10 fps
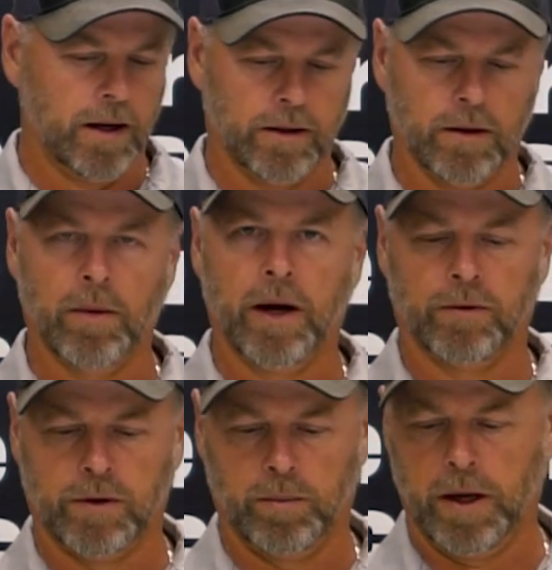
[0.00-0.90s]
in the
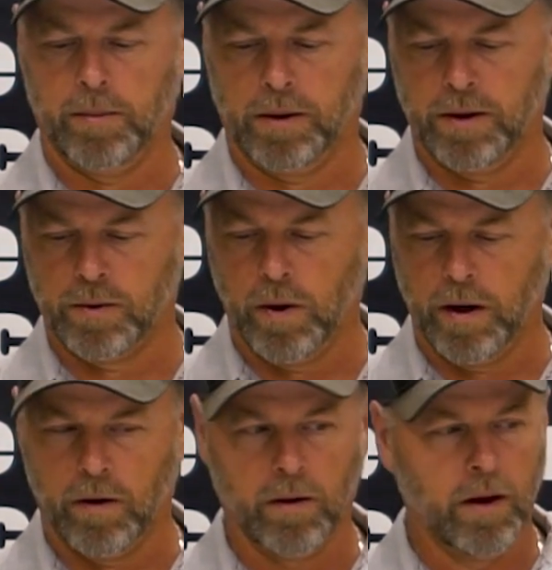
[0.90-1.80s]
mail to people as
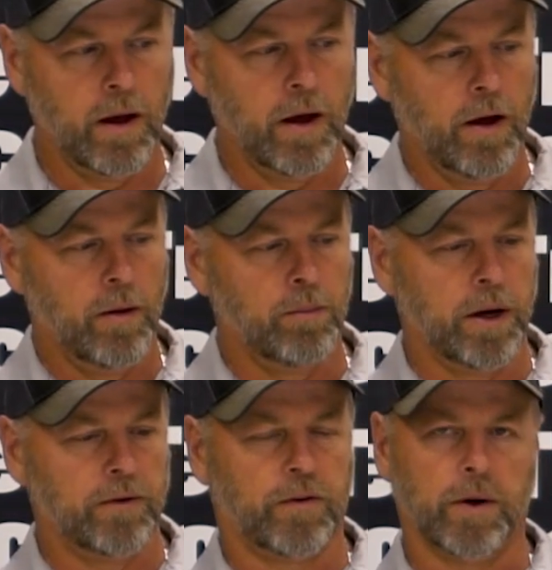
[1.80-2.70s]
well.
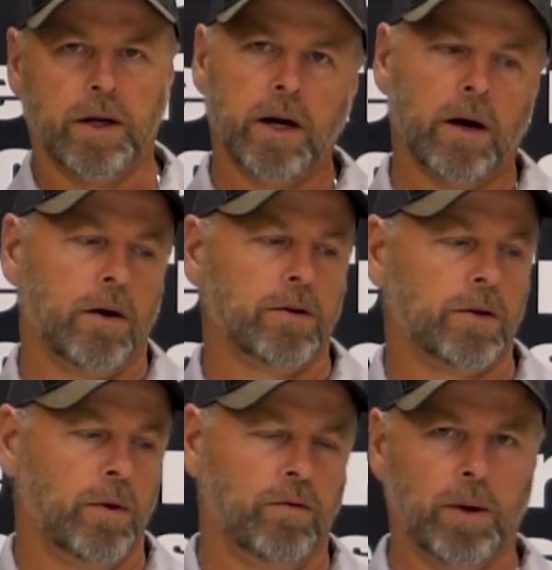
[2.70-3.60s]
But for
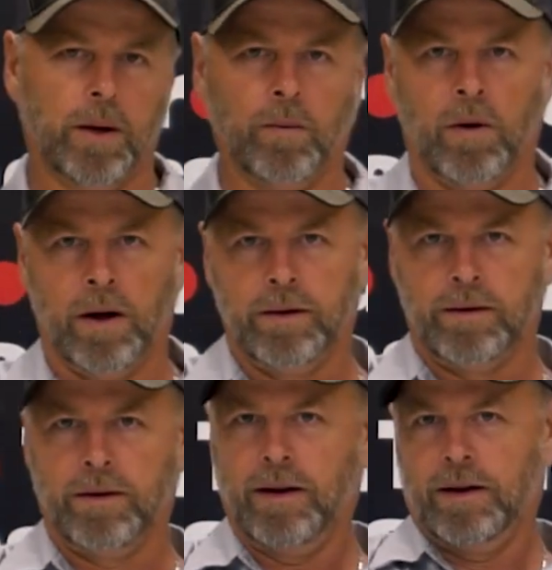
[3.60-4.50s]
years we've been
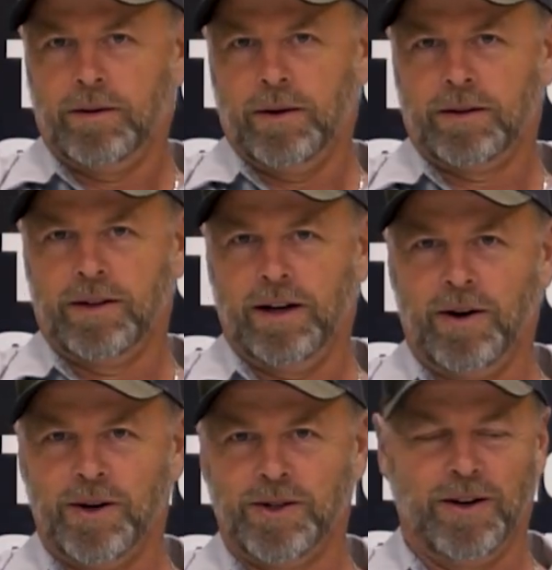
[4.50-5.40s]
wanting to
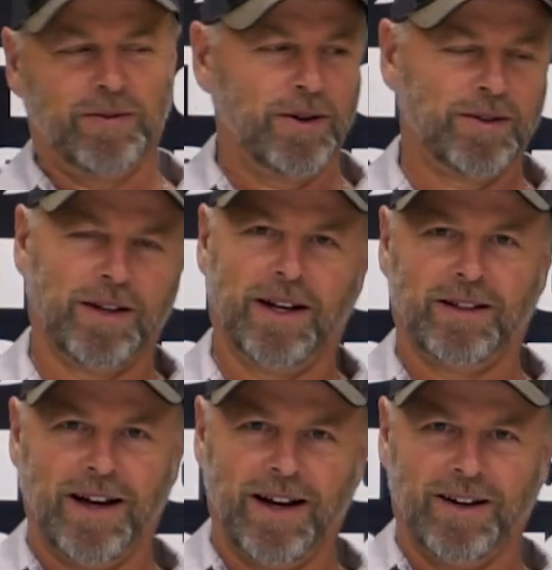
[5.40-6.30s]
extend our shifters, to
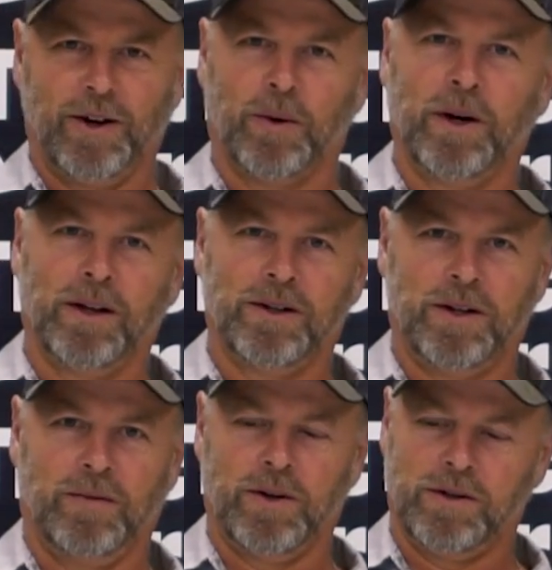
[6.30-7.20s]
get that gorilla
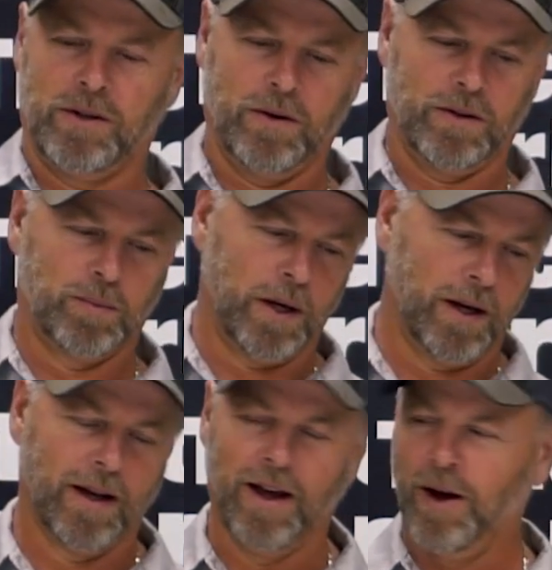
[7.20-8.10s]
shifter, so to
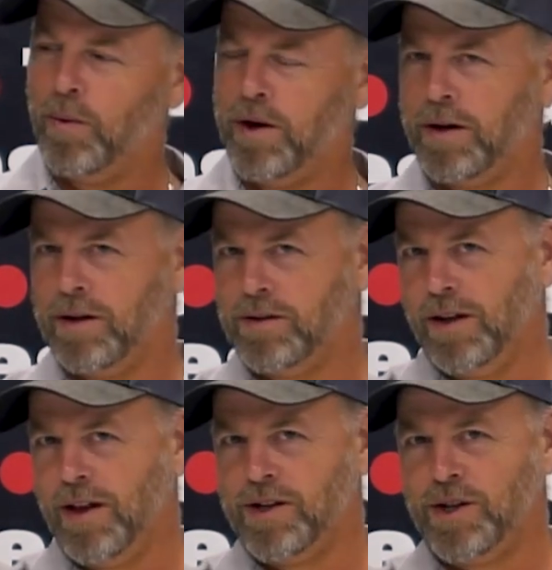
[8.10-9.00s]
speak, where you can
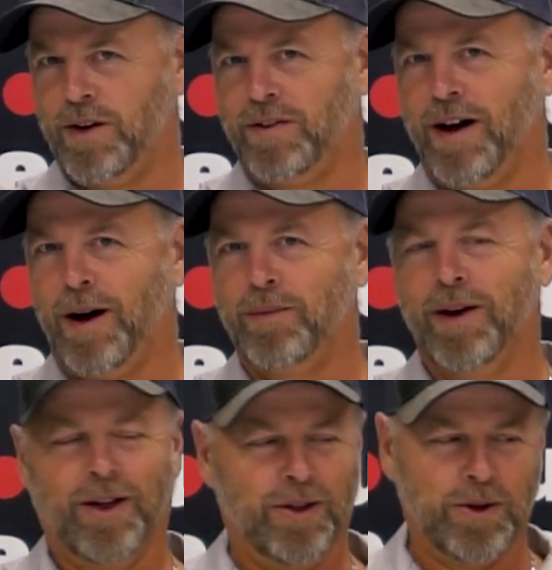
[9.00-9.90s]
see that shift
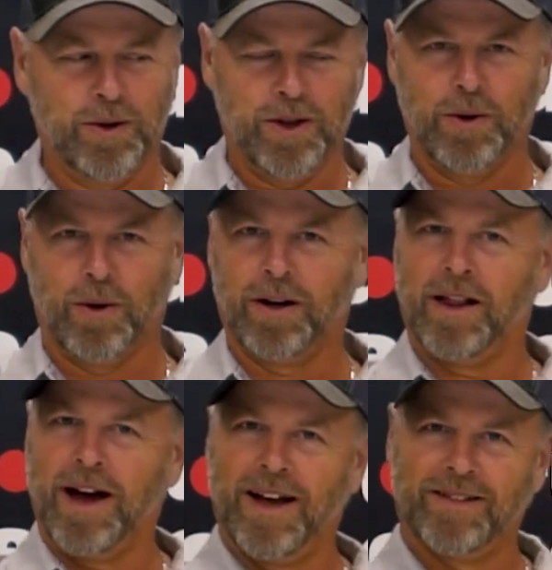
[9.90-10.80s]
knob through the door
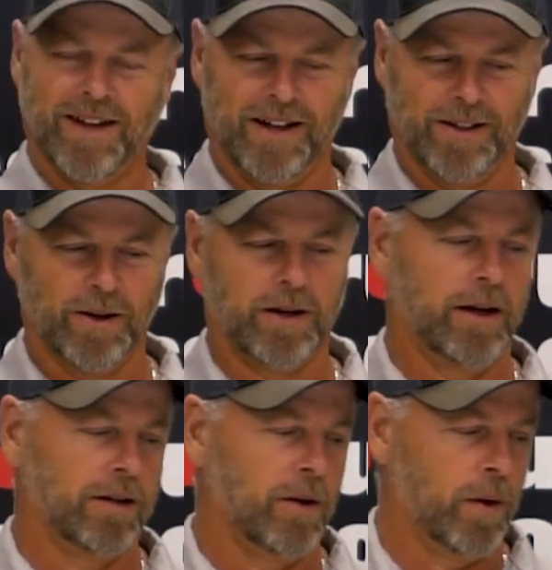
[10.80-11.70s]
glass and
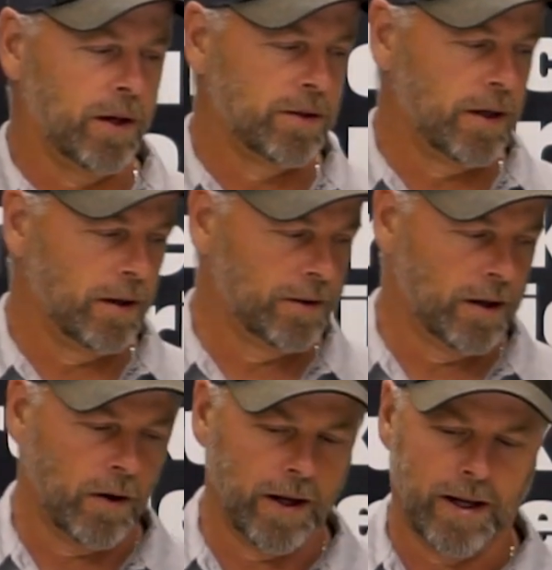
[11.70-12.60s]
looking in the windshield.
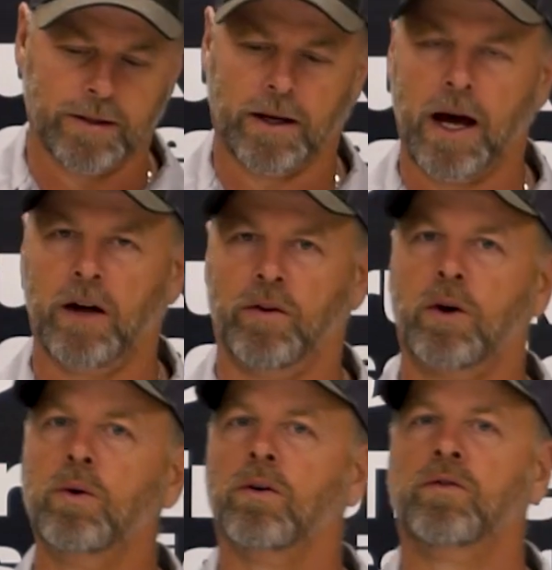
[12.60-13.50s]
You know, it is kind of a
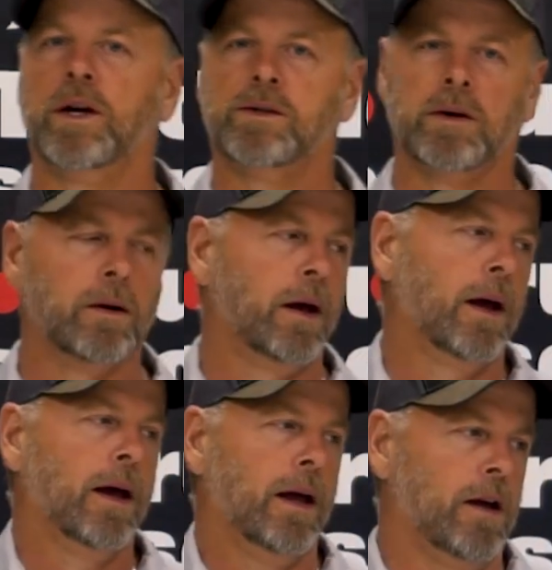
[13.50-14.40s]
cool feature.
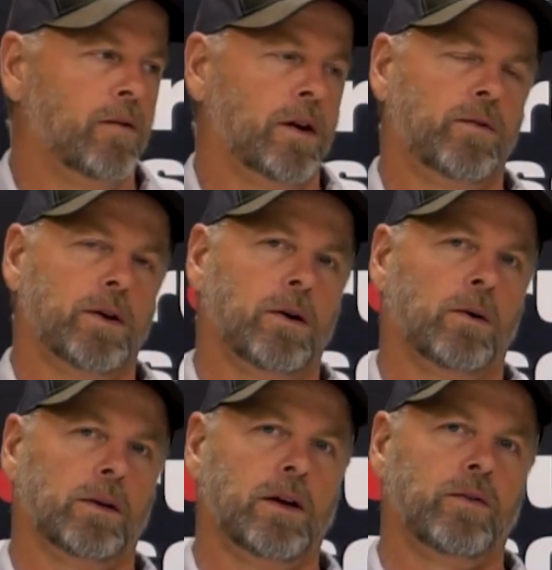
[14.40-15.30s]
Even if you
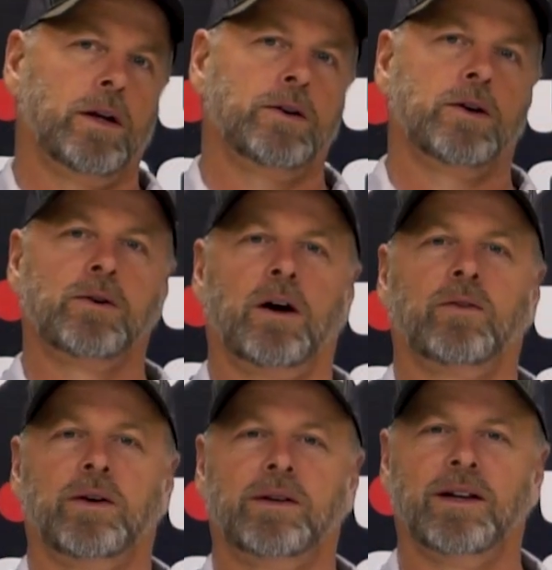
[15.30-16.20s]
don't leave it in your
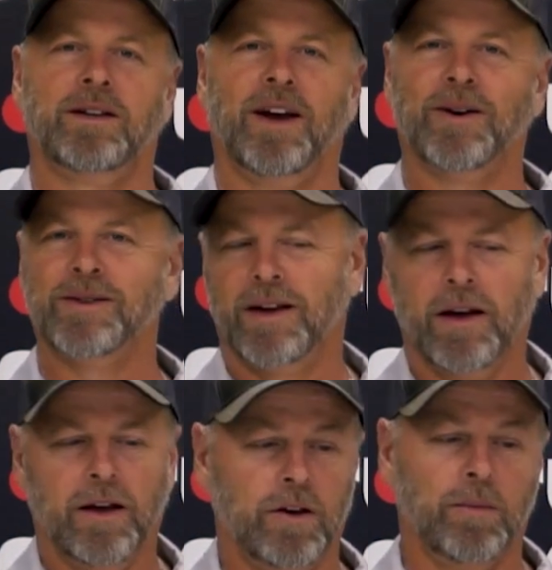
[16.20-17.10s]
truck for 10 years,
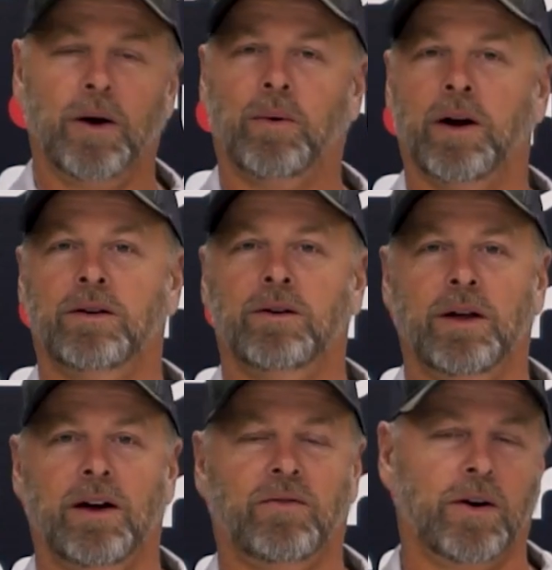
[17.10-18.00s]
you may want to
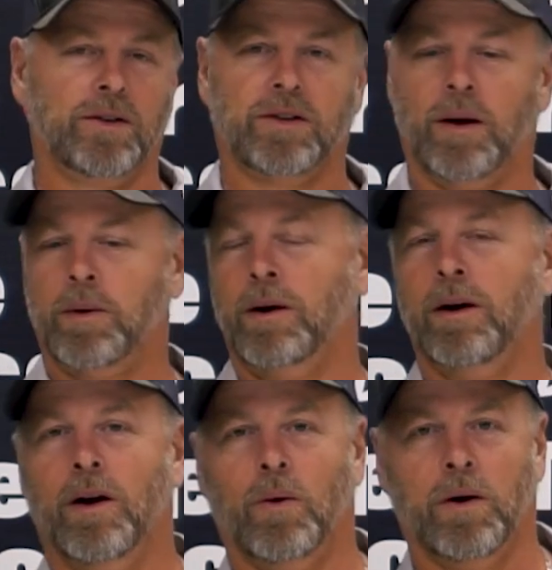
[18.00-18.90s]
do that for a
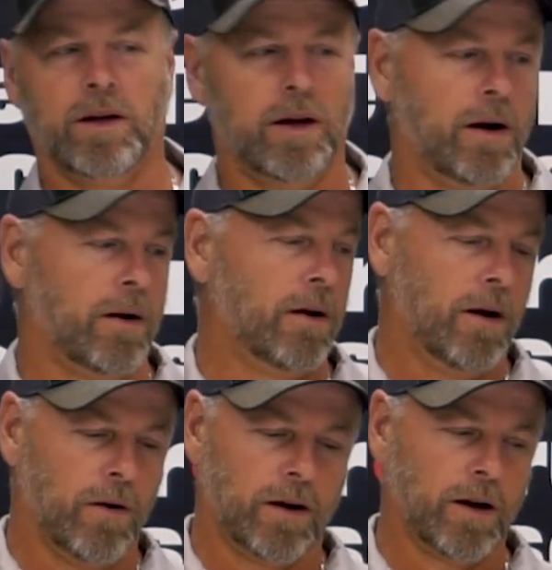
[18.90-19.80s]
summer or a year
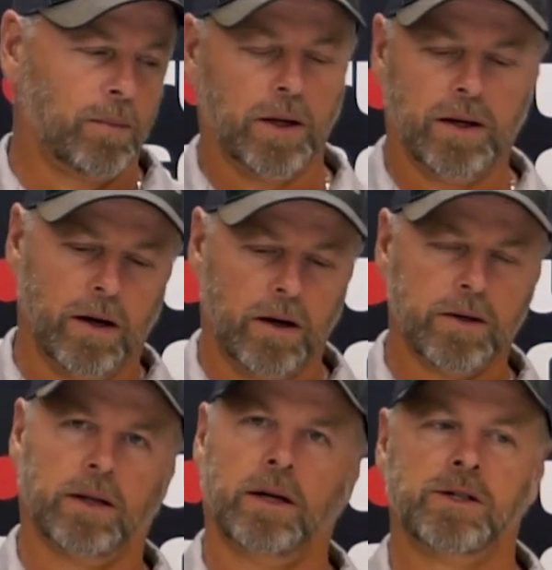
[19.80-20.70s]
or a couple of
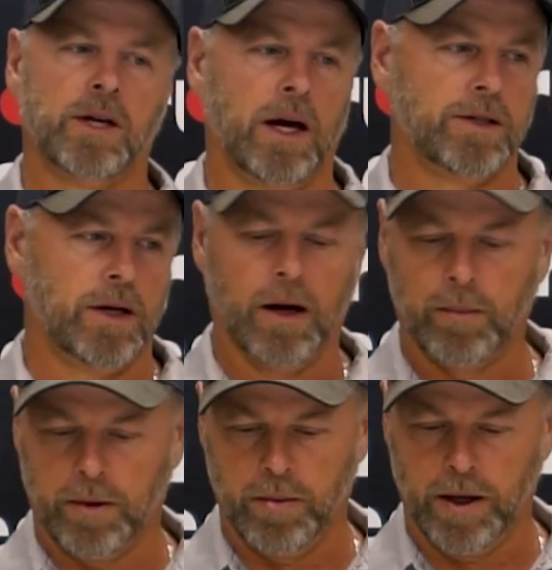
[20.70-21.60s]
years and then change it
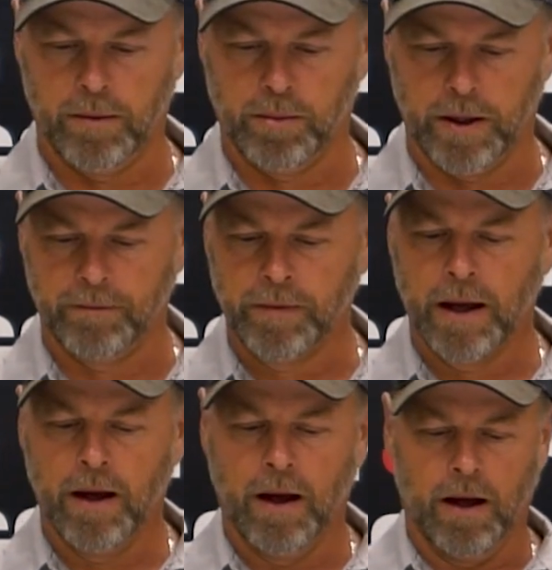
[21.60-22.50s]
up a bit. But